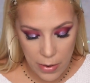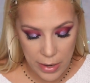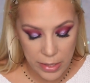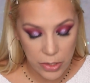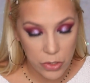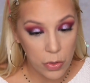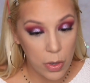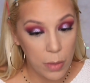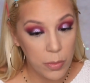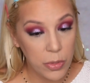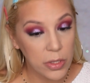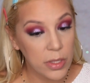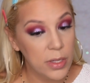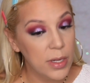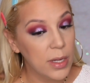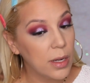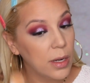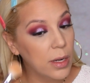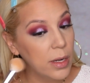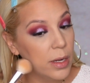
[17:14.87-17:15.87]
Alright, so I'm just
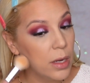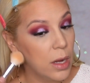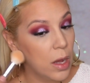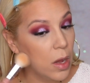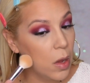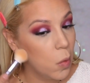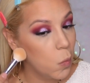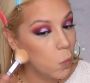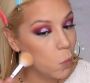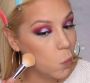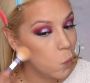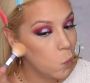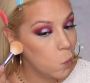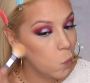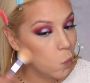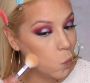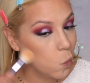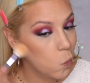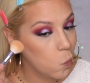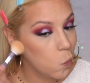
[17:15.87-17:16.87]
going to clean up
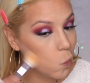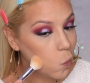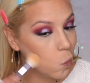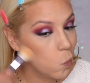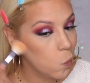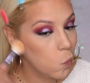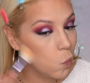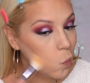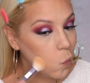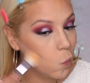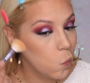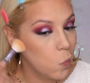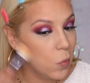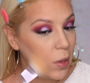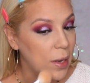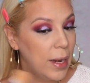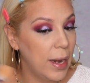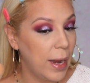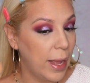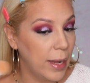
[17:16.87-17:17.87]

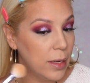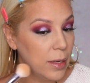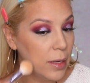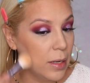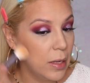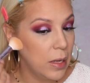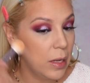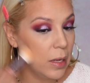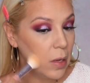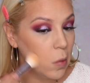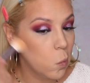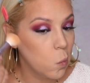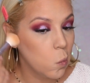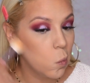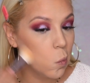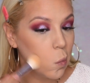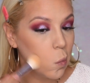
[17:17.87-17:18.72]
lightly.